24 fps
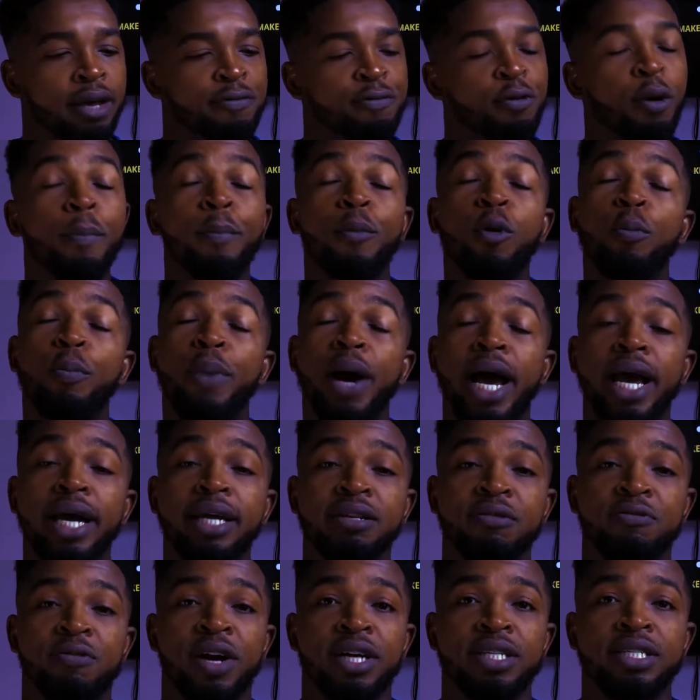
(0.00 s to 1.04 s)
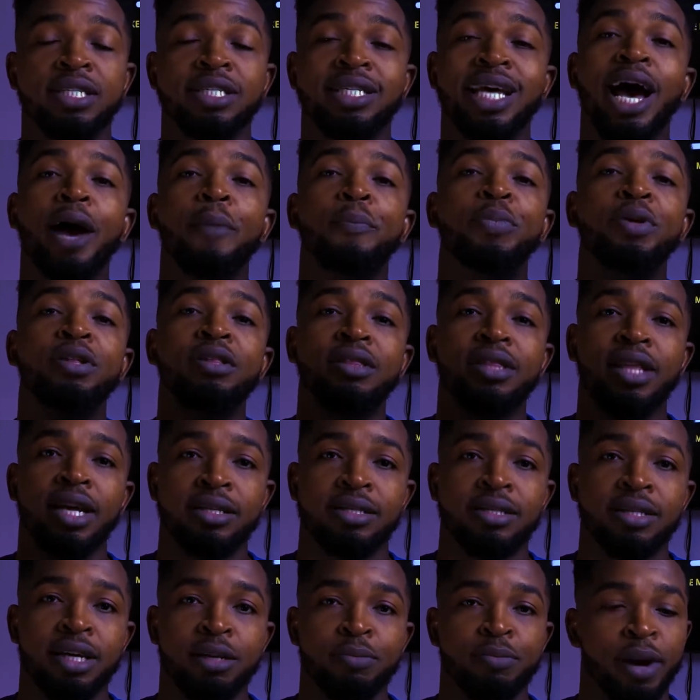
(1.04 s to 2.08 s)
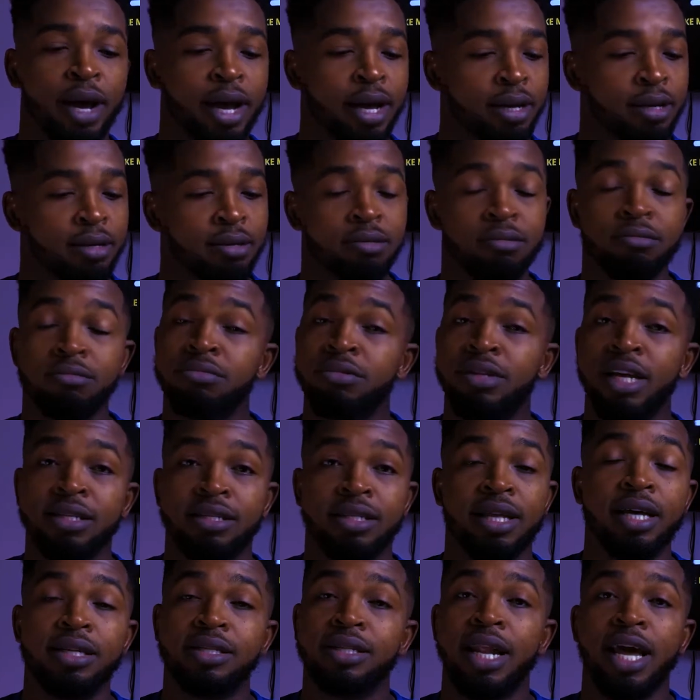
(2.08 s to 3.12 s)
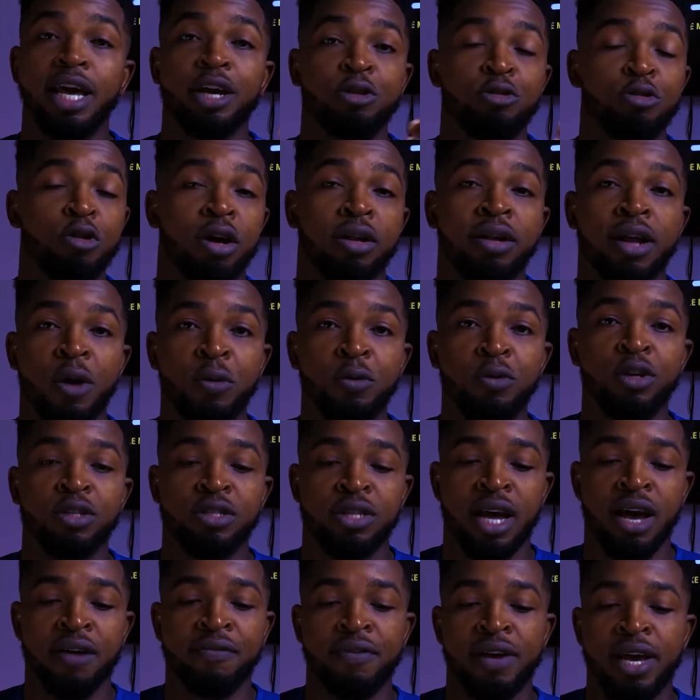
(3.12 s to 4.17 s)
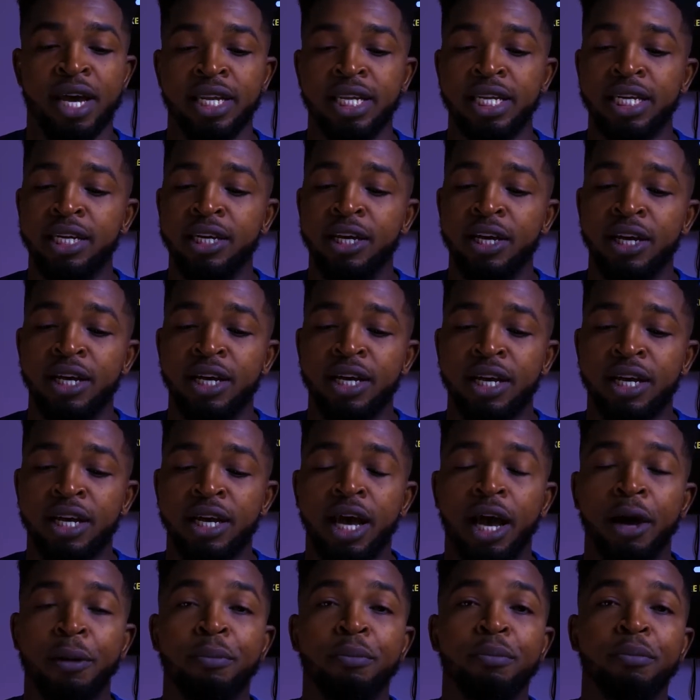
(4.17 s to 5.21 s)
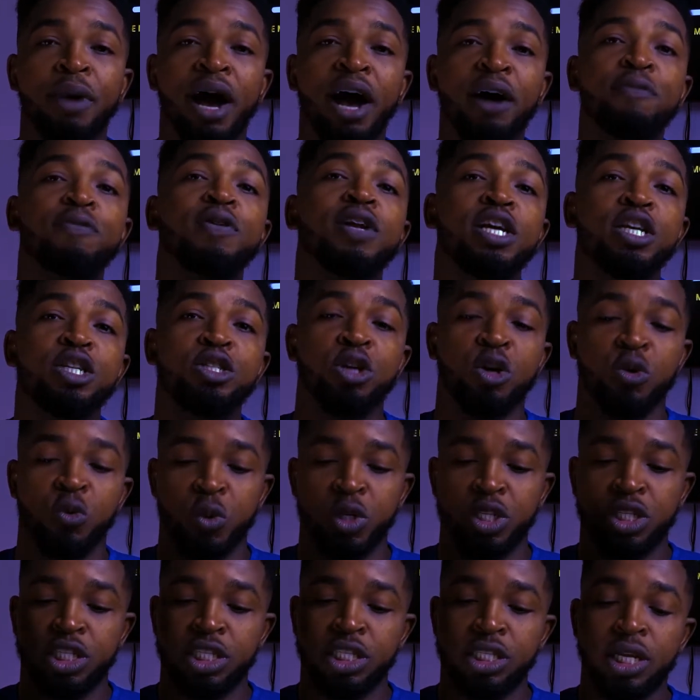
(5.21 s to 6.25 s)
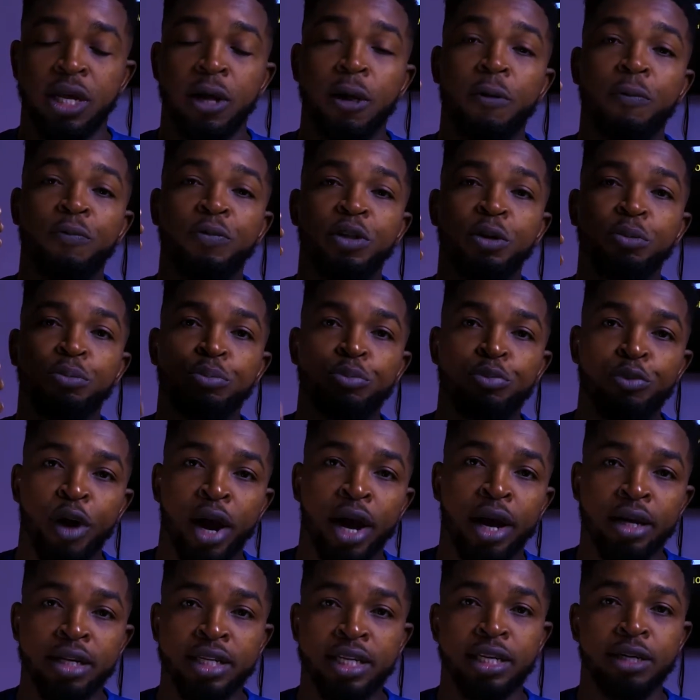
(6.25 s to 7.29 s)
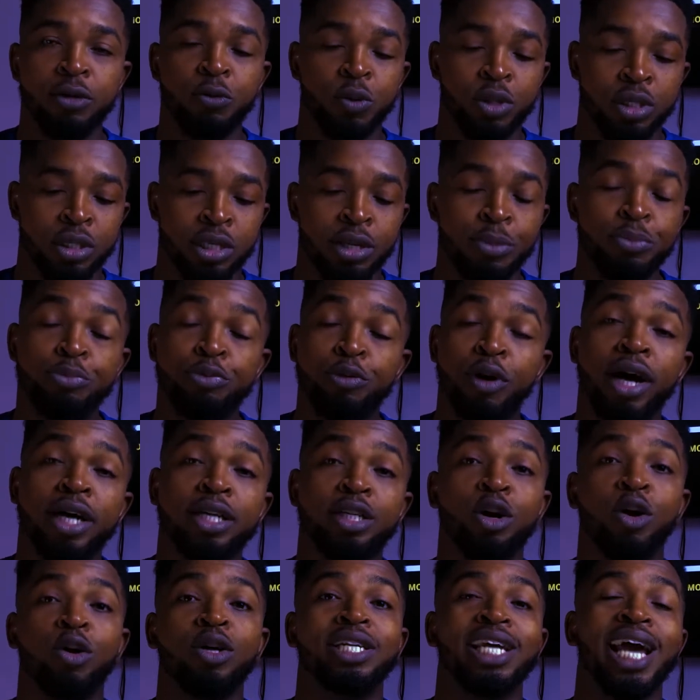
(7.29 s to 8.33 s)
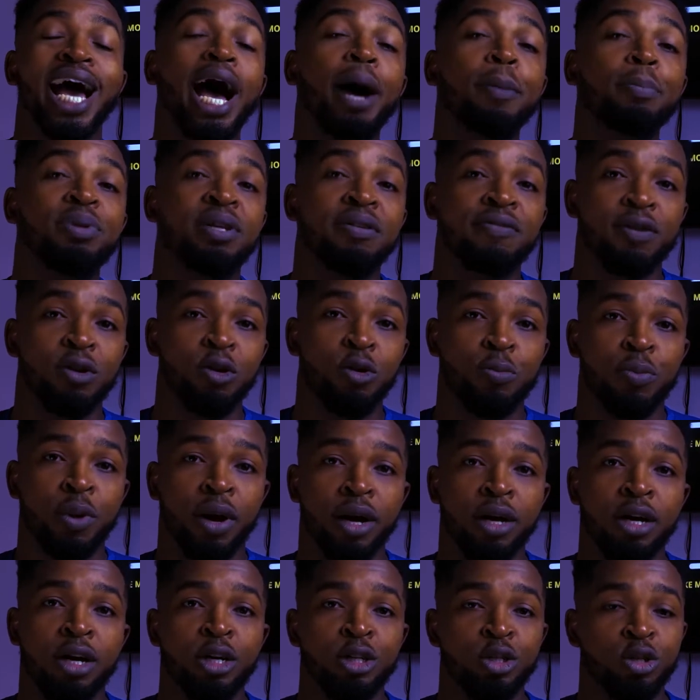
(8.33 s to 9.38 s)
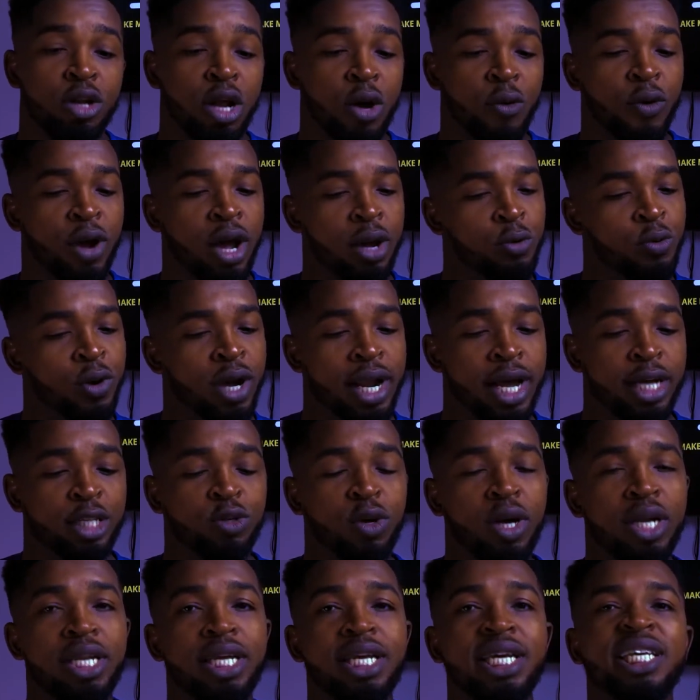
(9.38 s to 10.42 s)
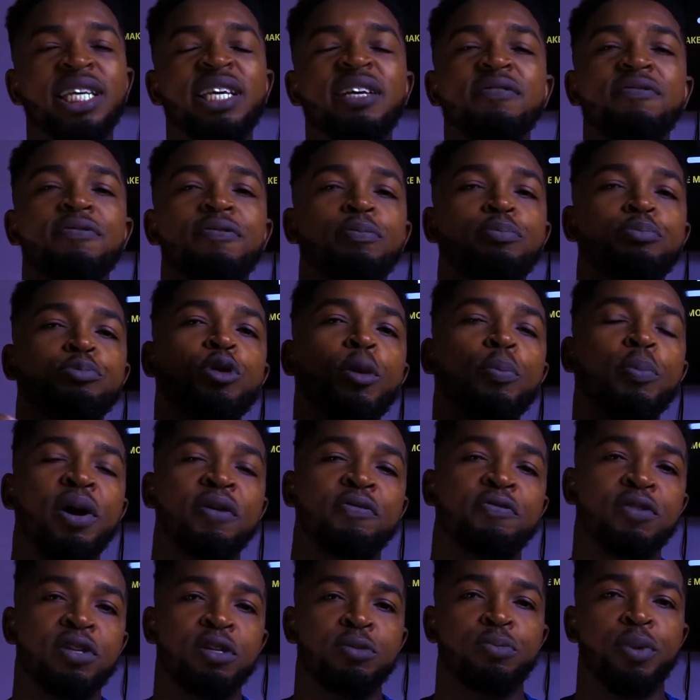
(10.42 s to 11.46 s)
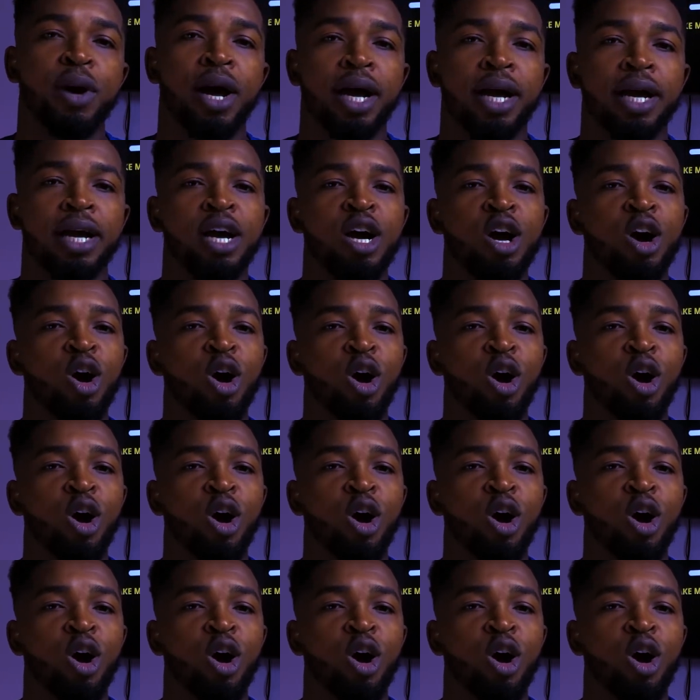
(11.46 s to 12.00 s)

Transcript: for mobile devices are being tested by testers like you and I, who doesn't have any affiliation with the brand or the app developer, so that we can actually give proper feedback